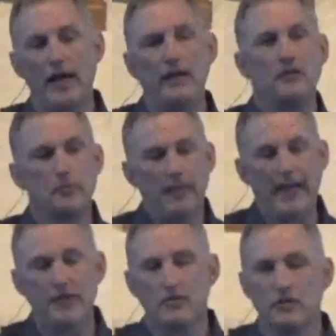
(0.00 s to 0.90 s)
Brian is a
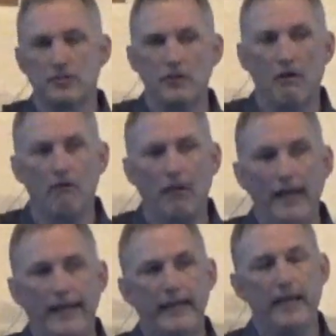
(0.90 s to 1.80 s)
pastor in Salt
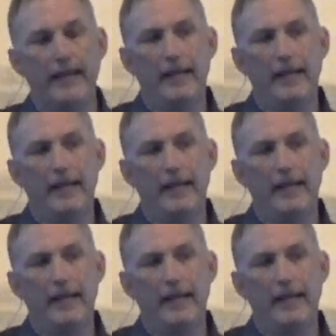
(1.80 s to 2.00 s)
Lake,